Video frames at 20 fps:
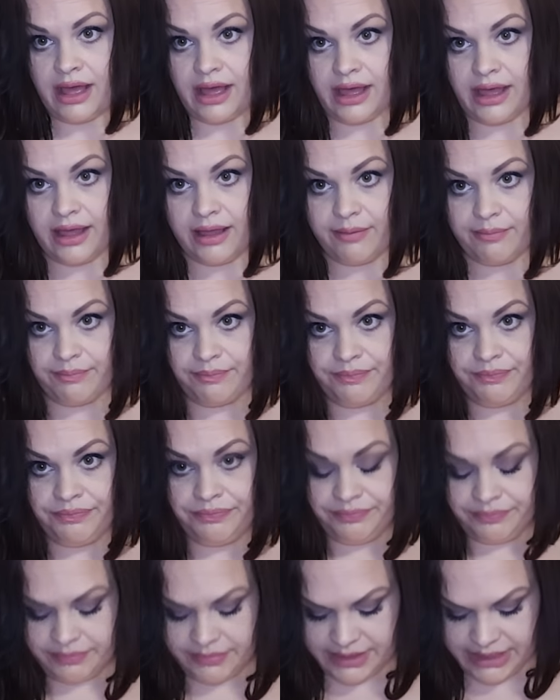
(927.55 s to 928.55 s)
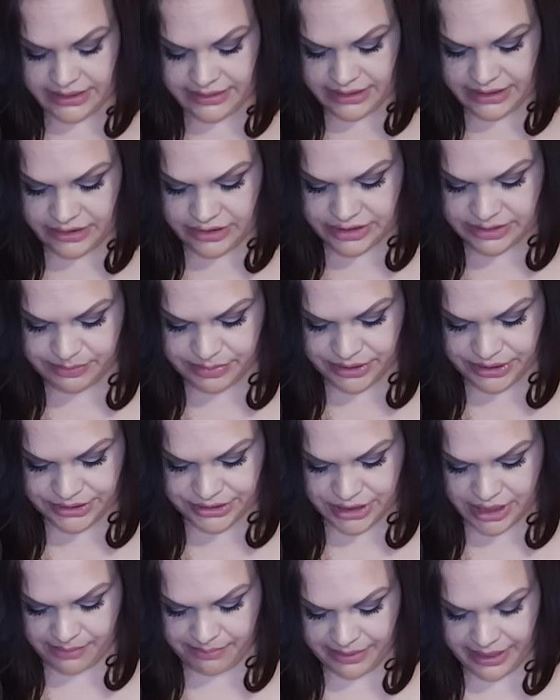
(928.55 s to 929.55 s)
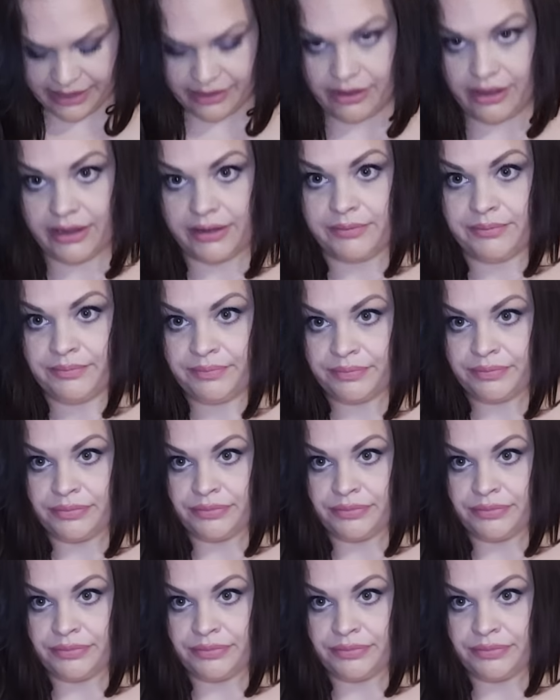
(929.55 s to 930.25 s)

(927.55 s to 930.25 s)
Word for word: Um, and then you just put your top back on.